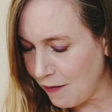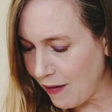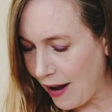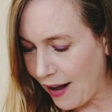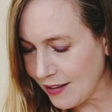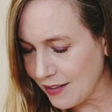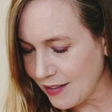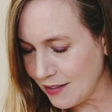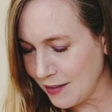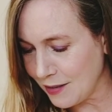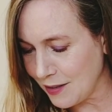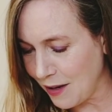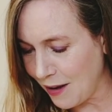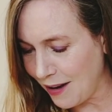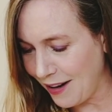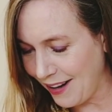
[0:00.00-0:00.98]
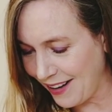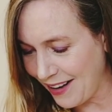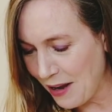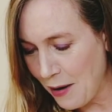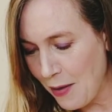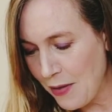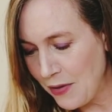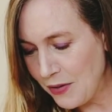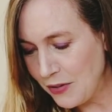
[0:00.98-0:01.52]
Acts as a tonic,
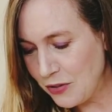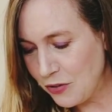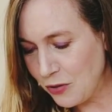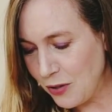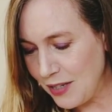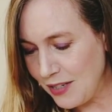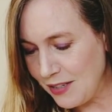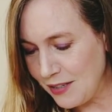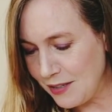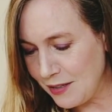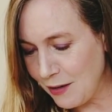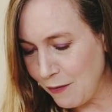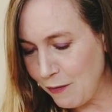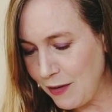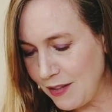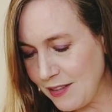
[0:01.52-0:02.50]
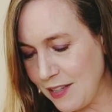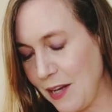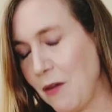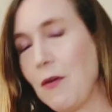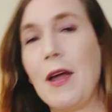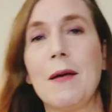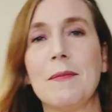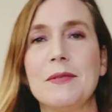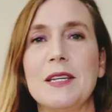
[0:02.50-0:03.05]
treats stiffness and
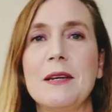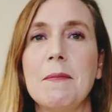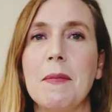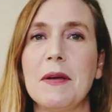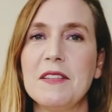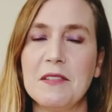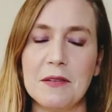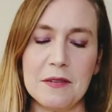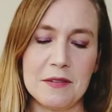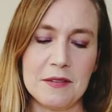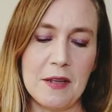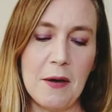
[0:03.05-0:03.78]
cramps in muscles.